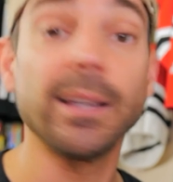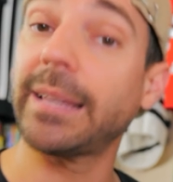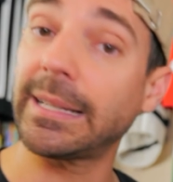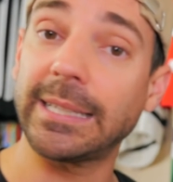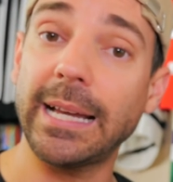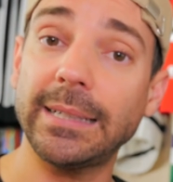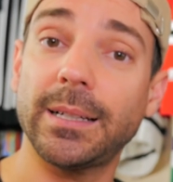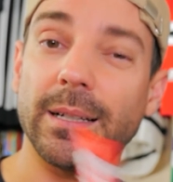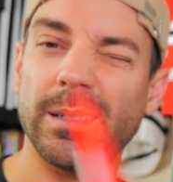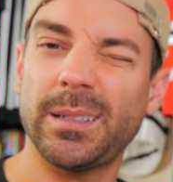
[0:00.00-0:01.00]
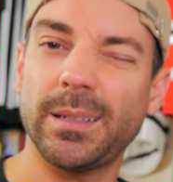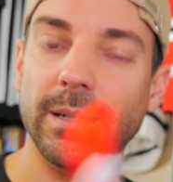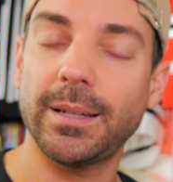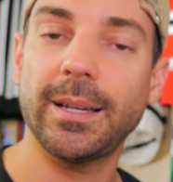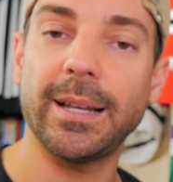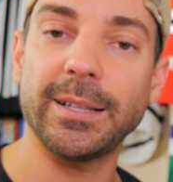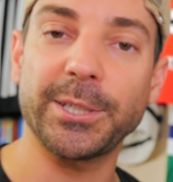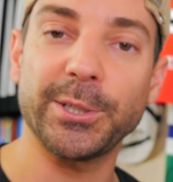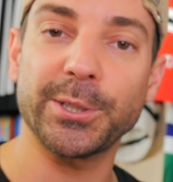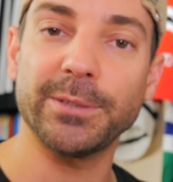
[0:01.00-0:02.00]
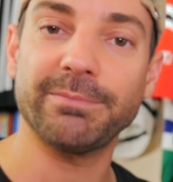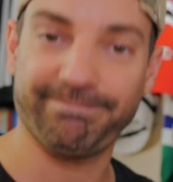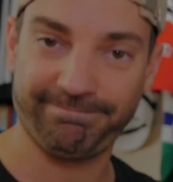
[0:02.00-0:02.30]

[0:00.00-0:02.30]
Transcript: Thanks again, and I'll see you soon.